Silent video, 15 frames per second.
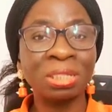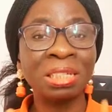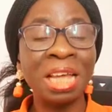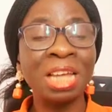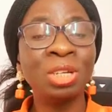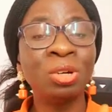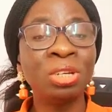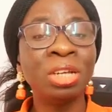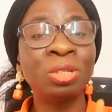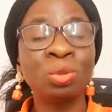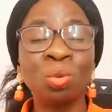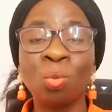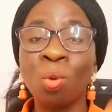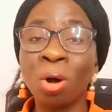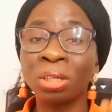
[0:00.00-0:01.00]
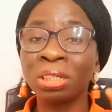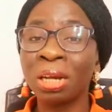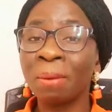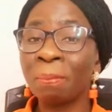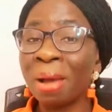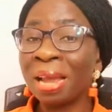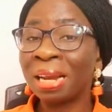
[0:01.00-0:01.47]
then you need to watch
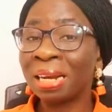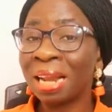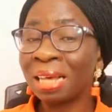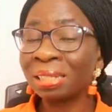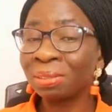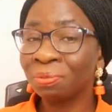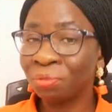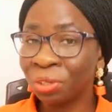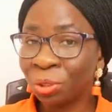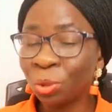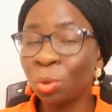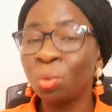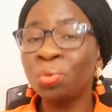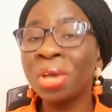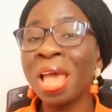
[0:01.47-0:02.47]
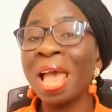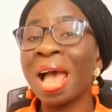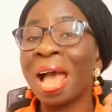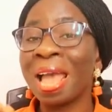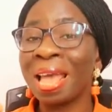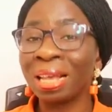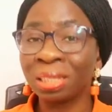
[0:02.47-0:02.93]
my last video where
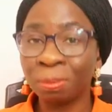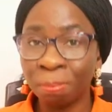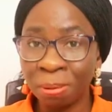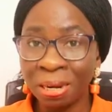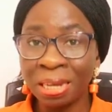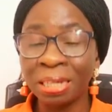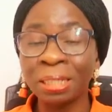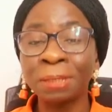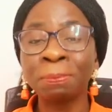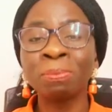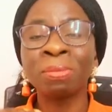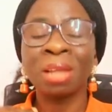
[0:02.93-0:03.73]
I explained